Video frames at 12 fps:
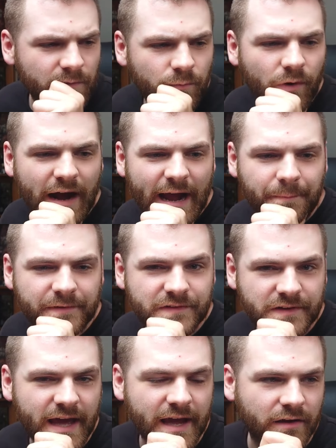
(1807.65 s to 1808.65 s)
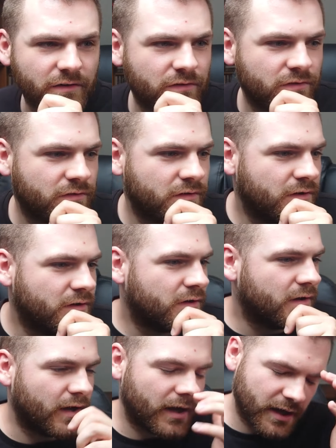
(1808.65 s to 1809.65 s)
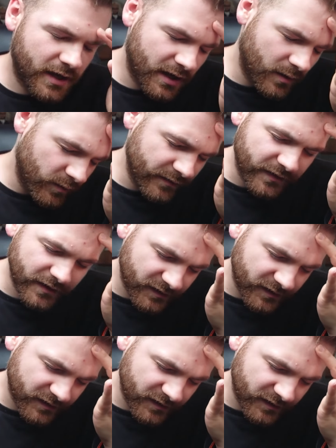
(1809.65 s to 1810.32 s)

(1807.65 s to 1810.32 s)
what happens next with